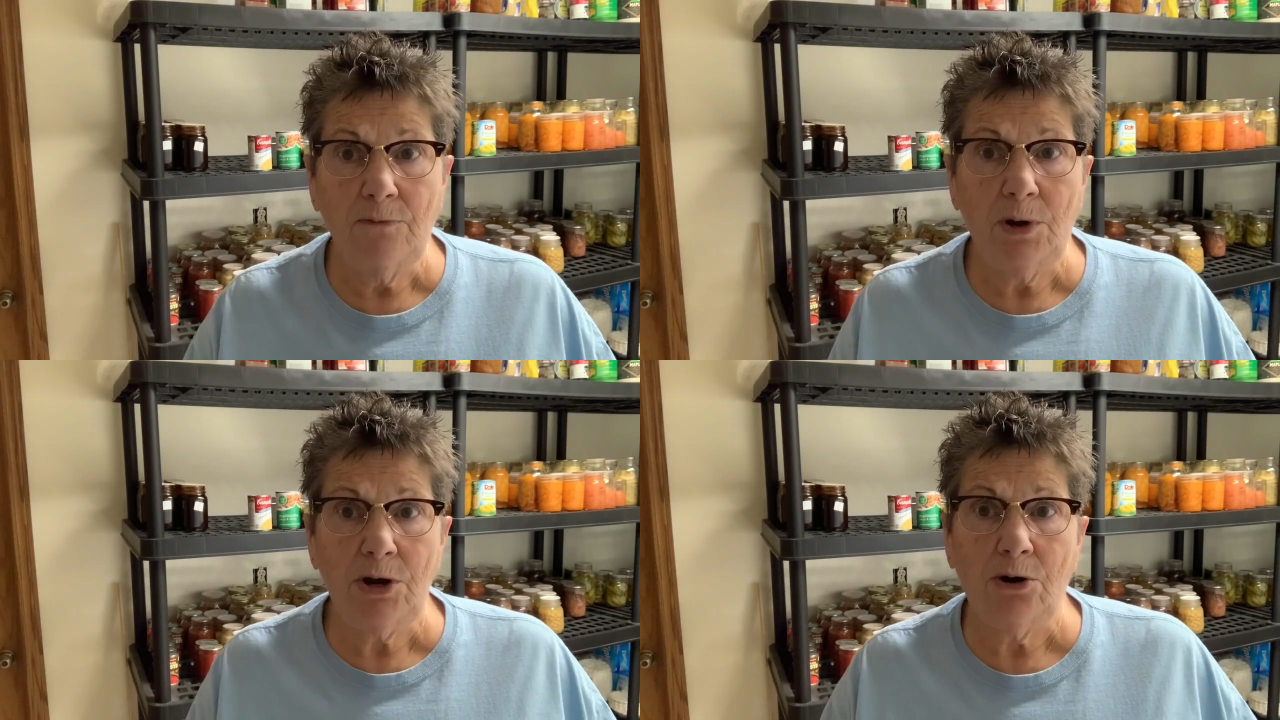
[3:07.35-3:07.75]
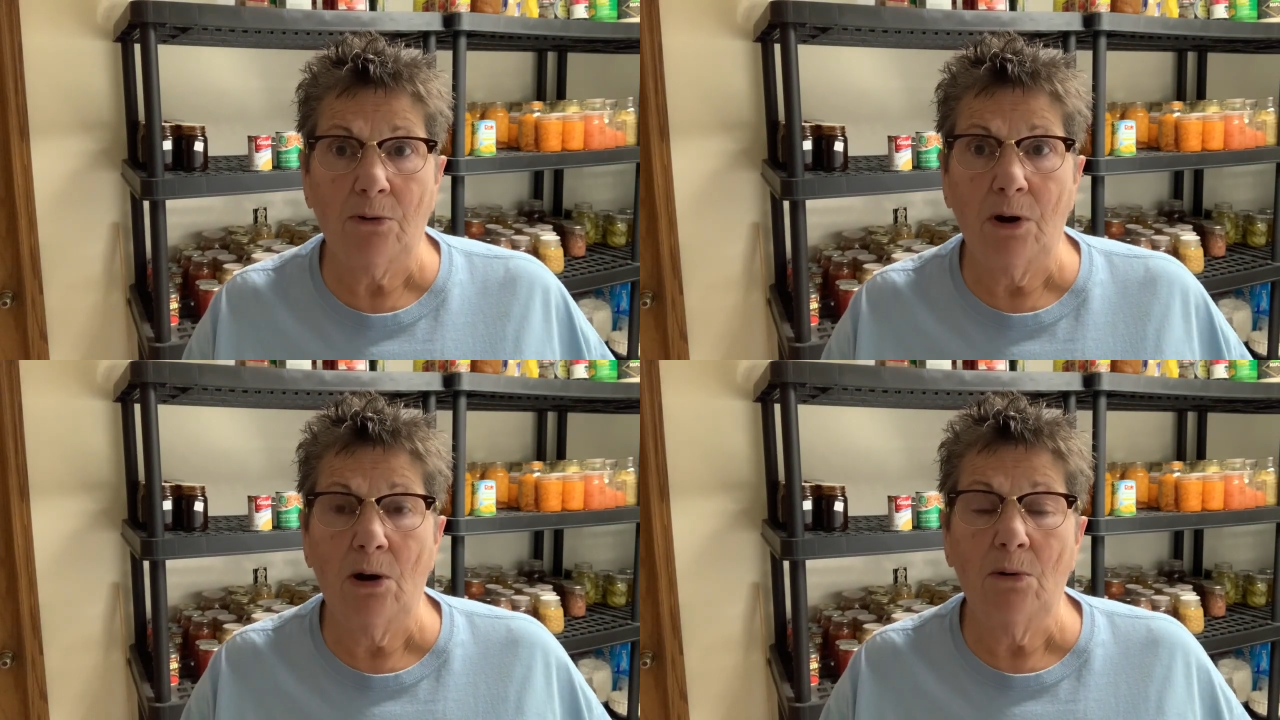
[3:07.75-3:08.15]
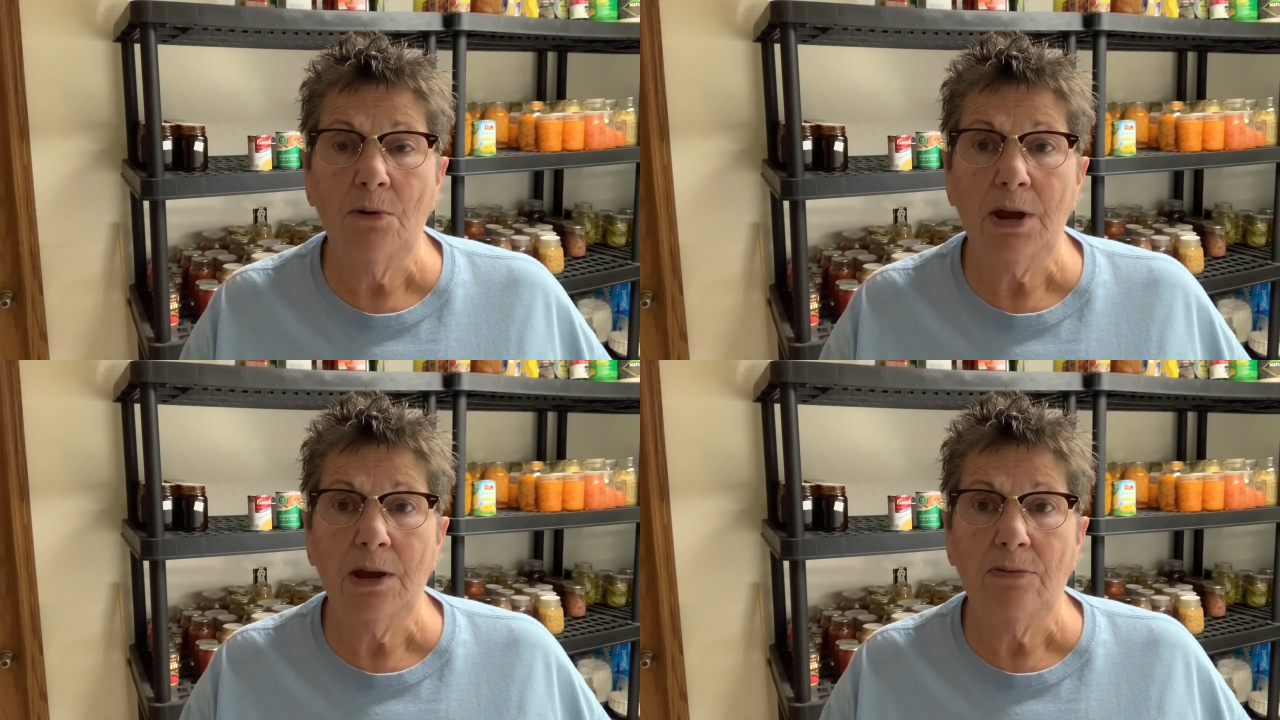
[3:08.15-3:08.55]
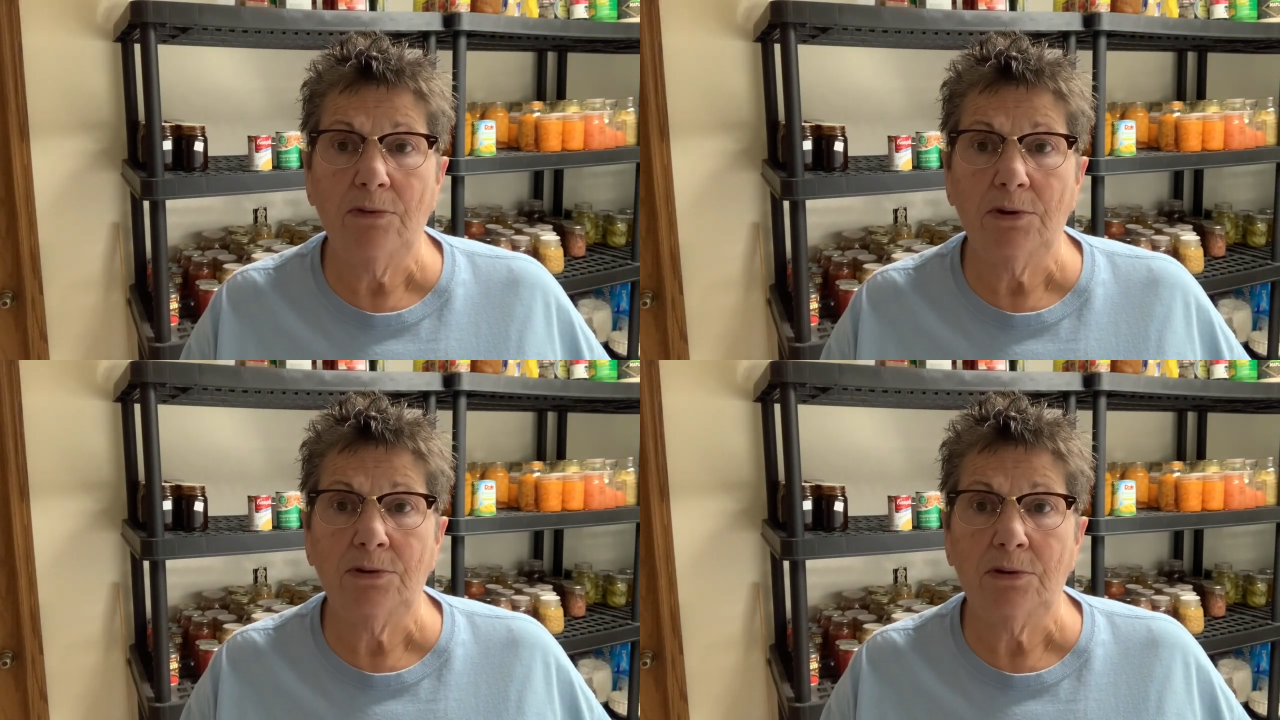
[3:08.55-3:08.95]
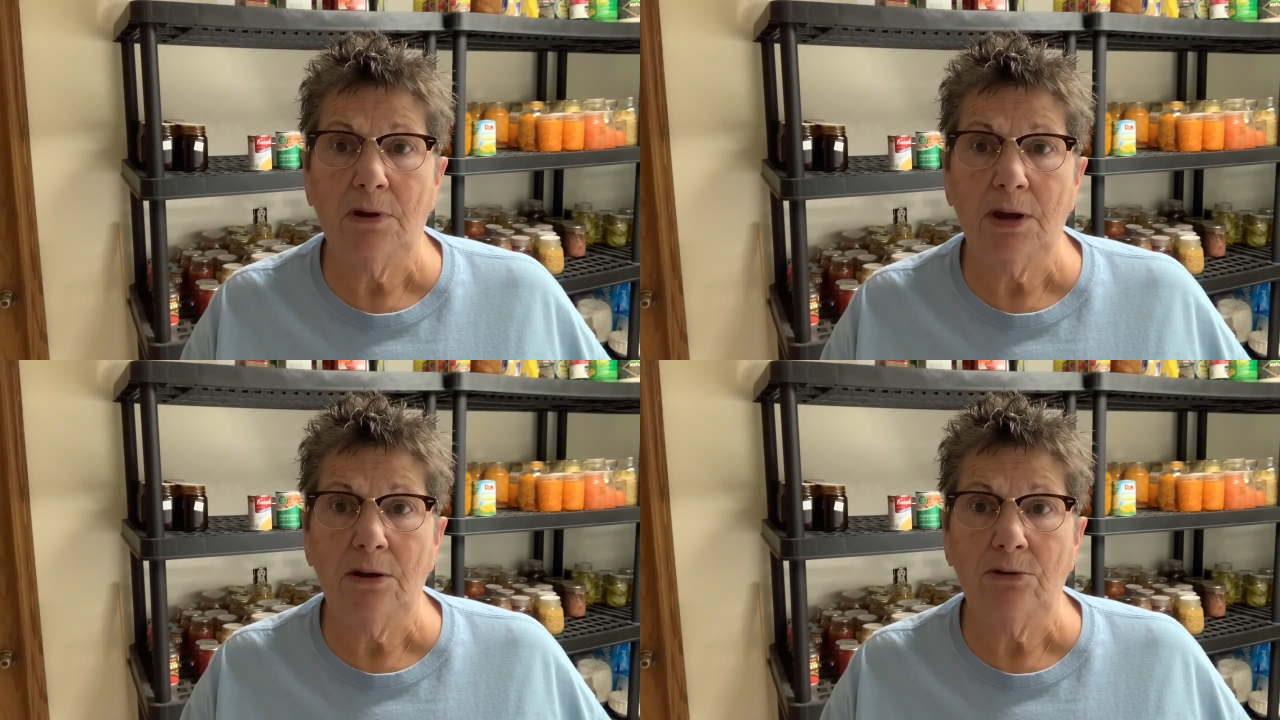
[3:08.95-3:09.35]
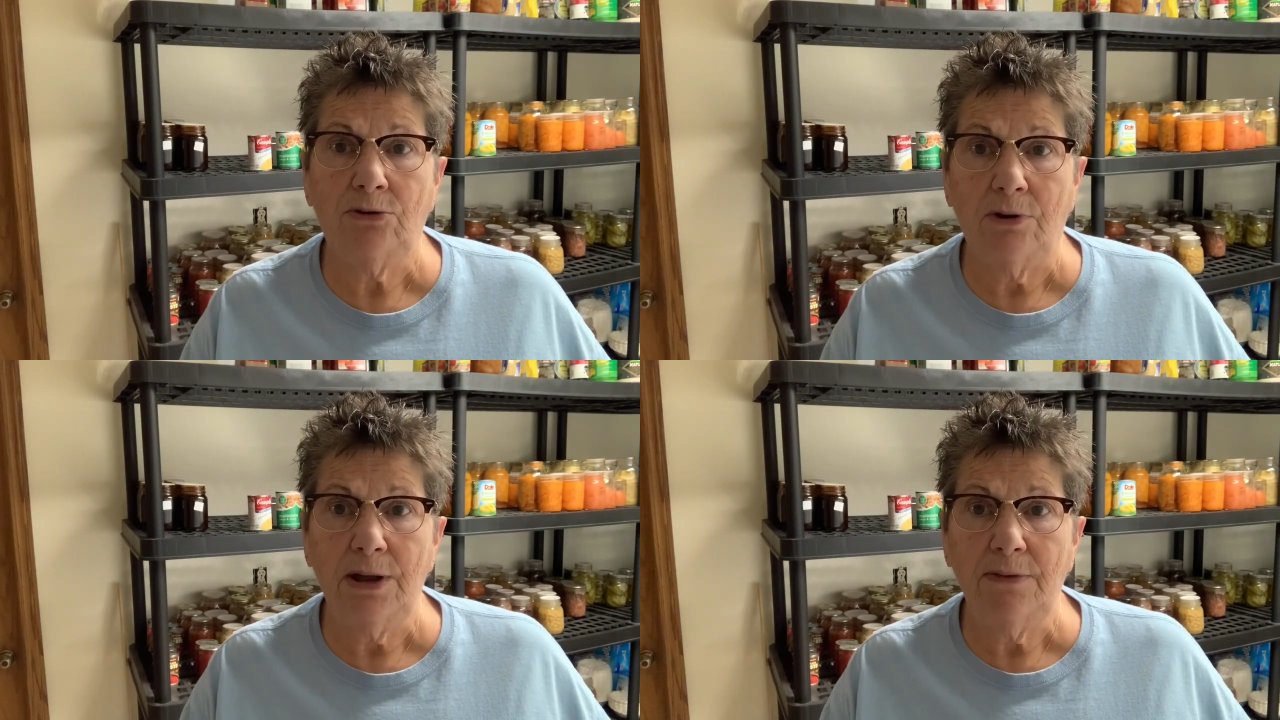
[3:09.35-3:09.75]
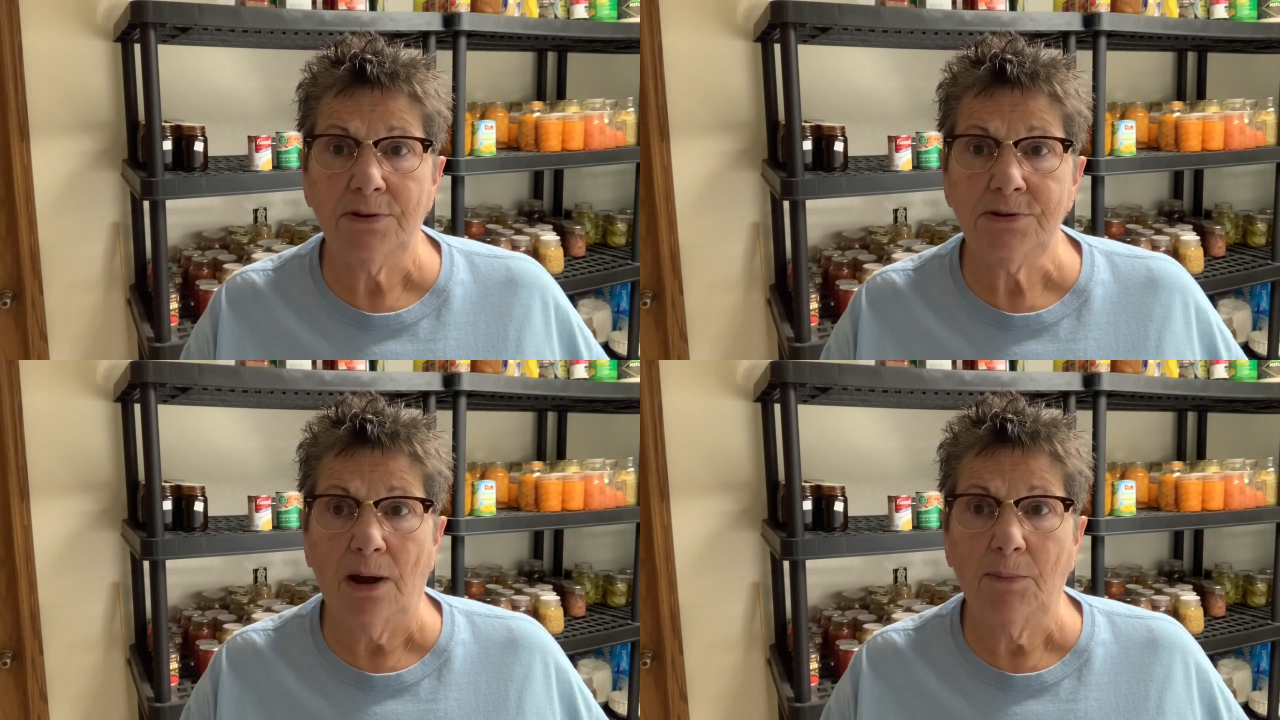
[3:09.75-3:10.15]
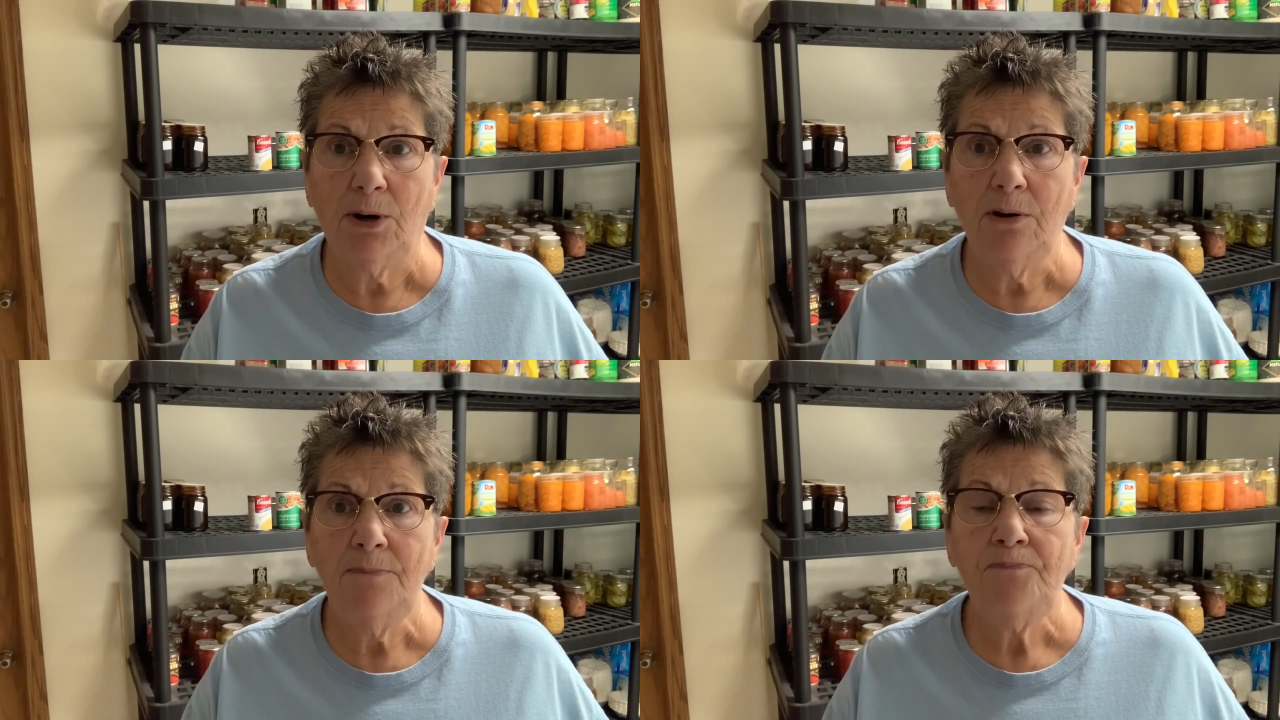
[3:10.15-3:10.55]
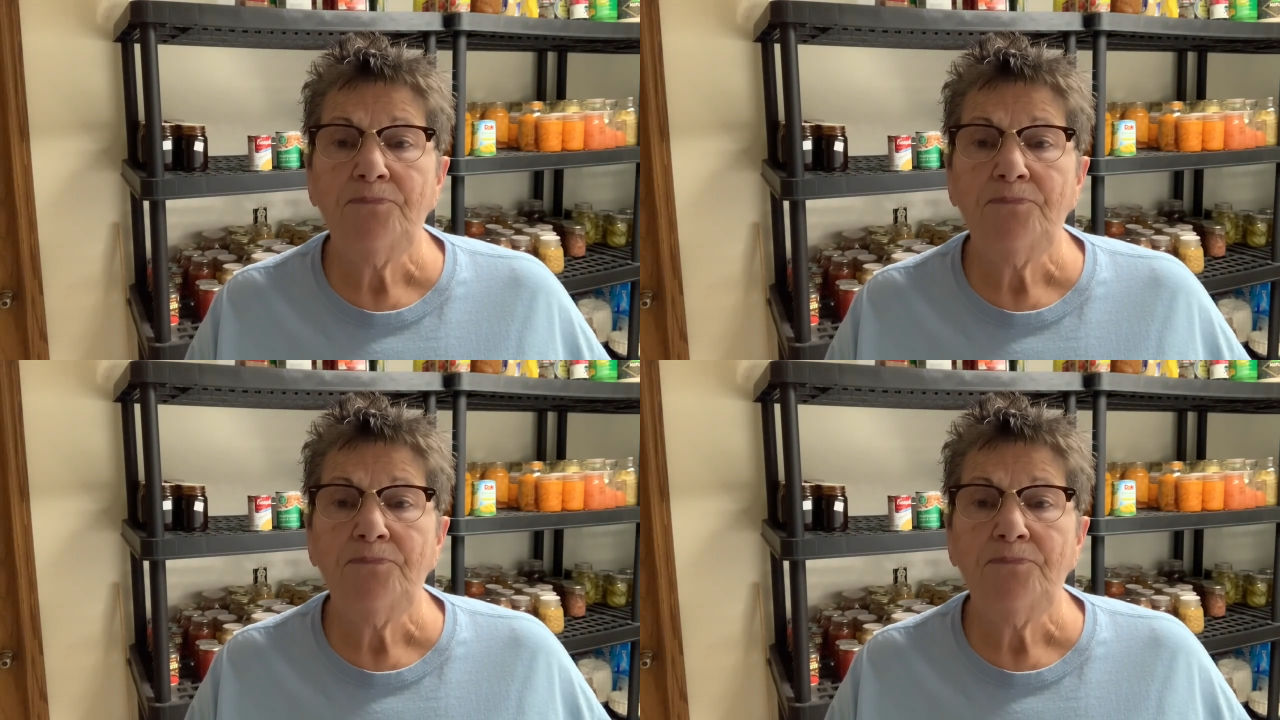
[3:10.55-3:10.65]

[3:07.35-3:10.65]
what you grow in the during the summer,